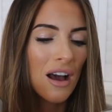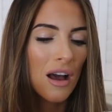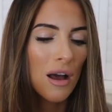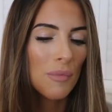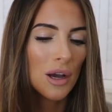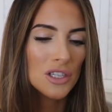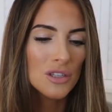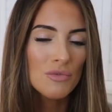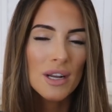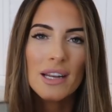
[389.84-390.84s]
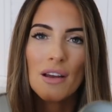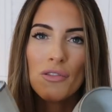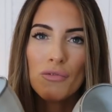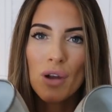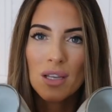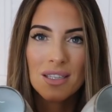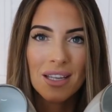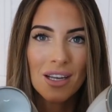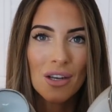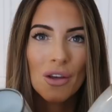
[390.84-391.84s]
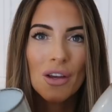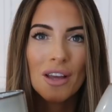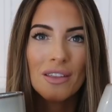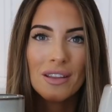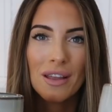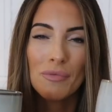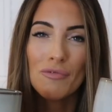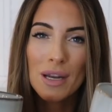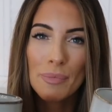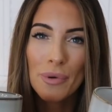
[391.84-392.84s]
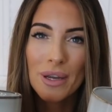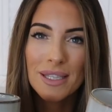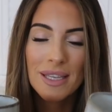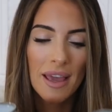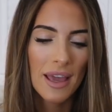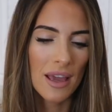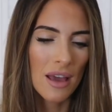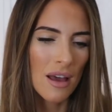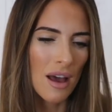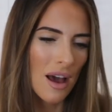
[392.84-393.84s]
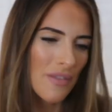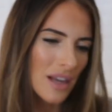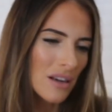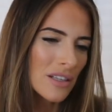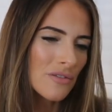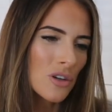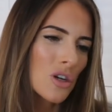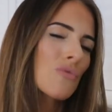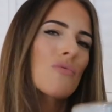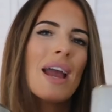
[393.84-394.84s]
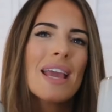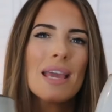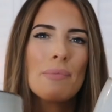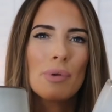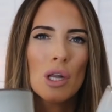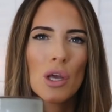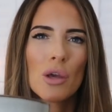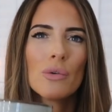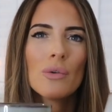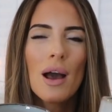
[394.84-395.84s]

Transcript: I just really love the rustic look. I think they're really pretty, and they're kind of a grey blue.